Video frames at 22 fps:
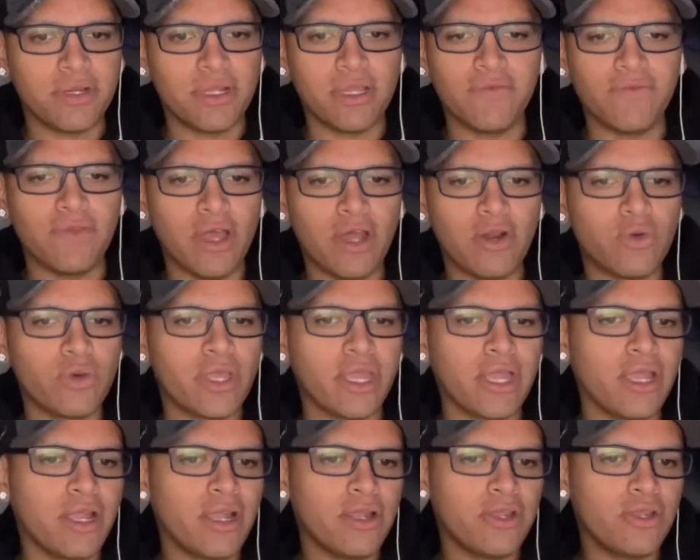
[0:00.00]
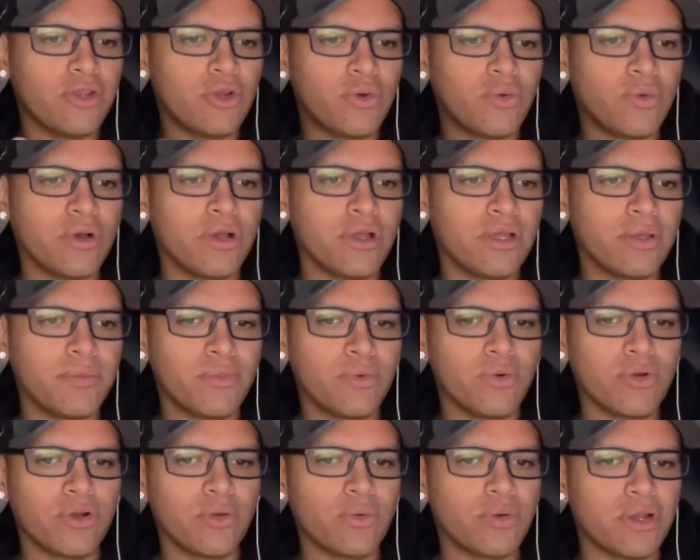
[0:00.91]
If y'all don't care, you don't want
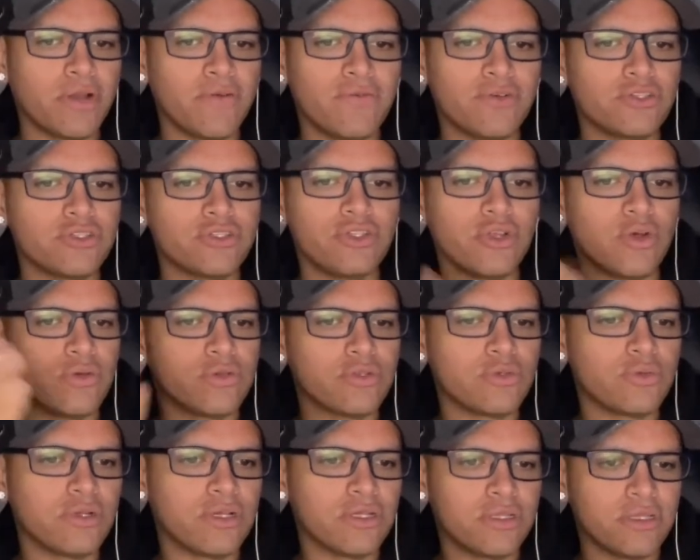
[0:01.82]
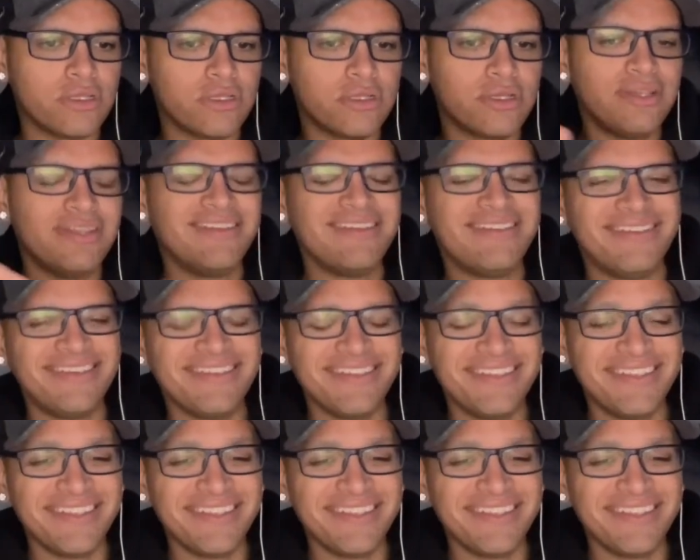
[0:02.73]
more, whatever, just don't do nothing.